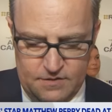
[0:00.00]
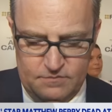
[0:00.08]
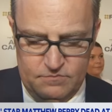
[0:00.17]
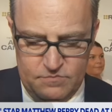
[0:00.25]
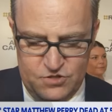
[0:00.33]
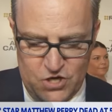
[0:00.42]
is
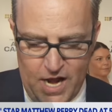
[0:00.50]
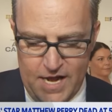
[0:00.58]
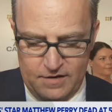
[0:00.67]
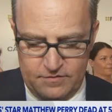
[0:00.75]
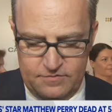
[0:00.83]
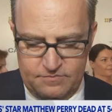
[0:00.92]
where
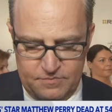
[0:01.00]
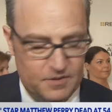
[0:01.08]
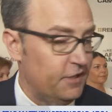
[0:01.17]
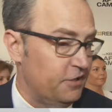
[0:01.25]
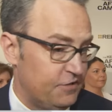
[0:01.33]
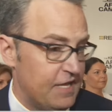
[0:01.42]
the
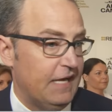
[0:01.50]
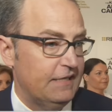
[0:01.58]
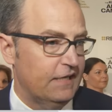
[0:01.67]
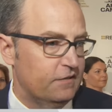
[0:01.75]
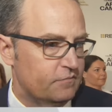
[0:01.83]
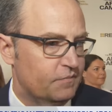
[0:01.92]
headlines take us
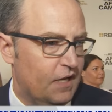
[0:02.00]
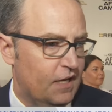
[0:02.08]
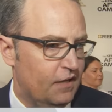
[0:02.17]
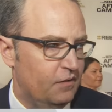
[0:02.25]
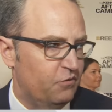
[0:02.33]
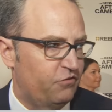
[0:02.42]
today.
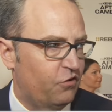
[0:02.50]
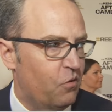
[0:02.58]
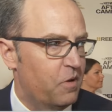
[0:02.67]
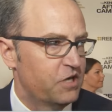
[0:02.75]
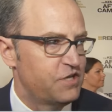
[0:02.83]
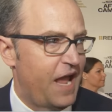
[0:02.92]

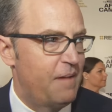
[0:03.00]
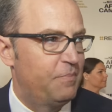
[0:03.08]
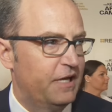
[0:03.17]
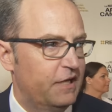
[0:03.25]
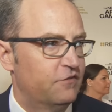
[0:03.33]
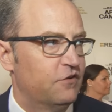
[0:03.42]
Uh, this
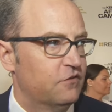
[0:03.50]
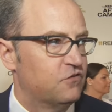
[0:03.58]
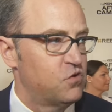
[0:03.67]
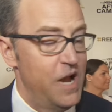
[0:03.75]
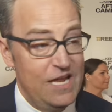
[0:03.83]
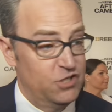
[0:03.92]

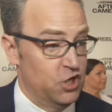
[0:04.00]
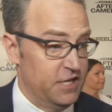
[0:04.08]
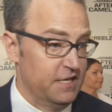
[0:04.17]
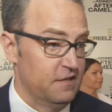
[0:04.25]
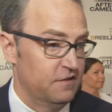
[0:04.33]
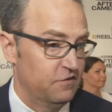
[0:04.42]
very
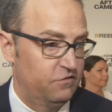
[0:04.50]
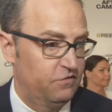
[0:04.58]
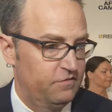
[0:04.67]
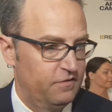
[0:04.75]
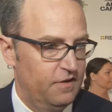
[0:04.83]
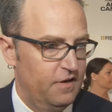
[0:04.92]

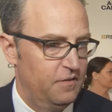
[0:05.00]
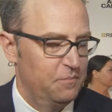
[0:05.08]
sad way.